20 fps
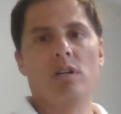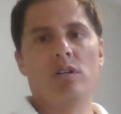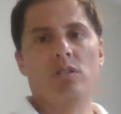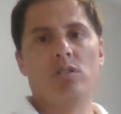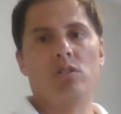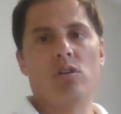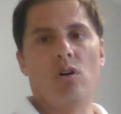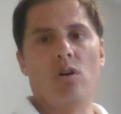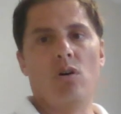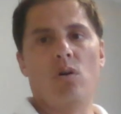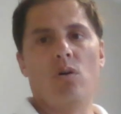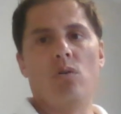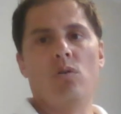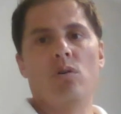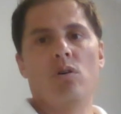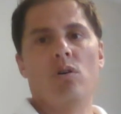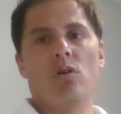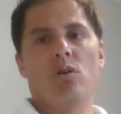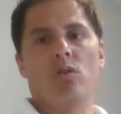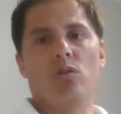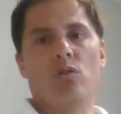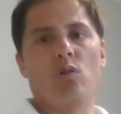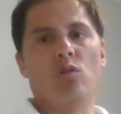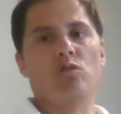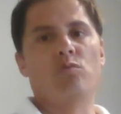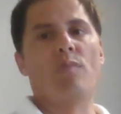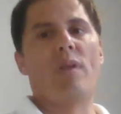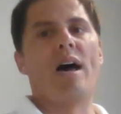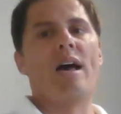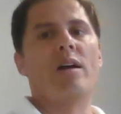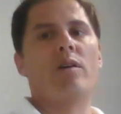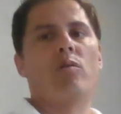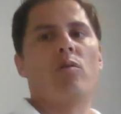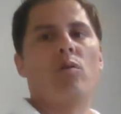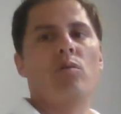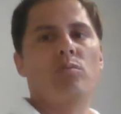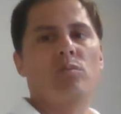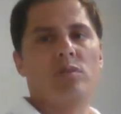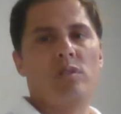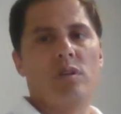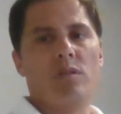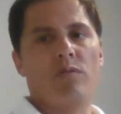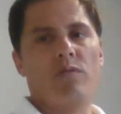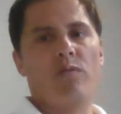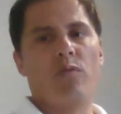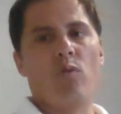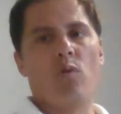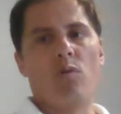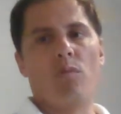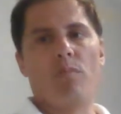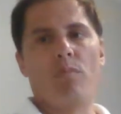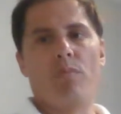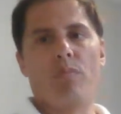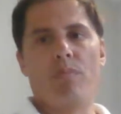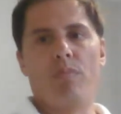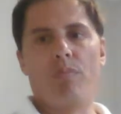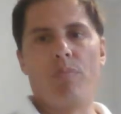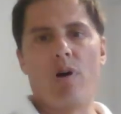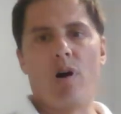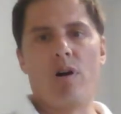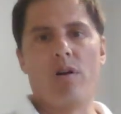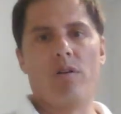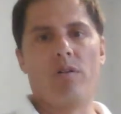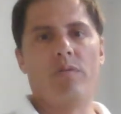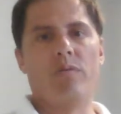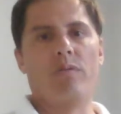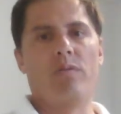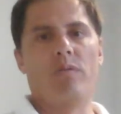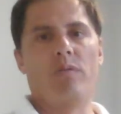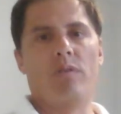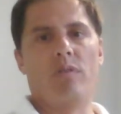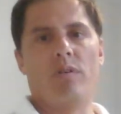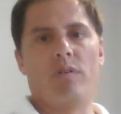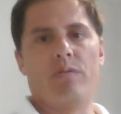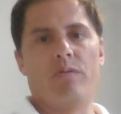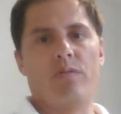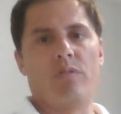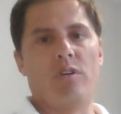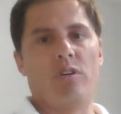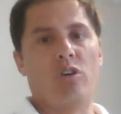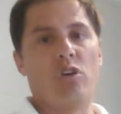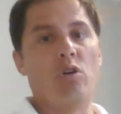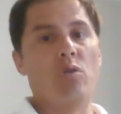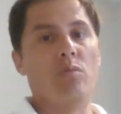So those microbes that form part of the